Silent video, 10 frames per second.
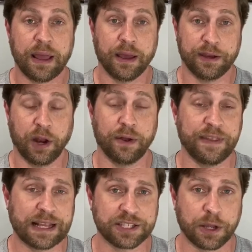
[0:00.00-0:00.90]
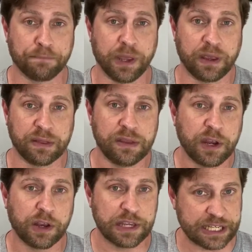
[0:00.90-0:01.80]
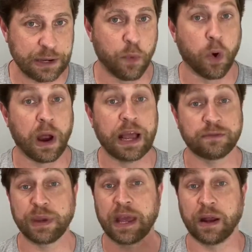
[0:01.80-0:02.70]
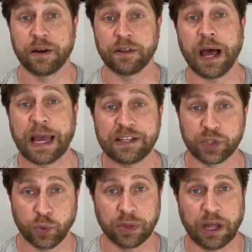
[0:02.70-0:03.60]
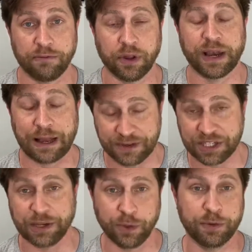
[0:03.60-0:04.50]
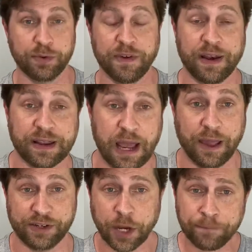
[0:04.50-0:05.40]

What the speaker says: And that's something, you see more as we get onto the high school level and obviously when you move on to college.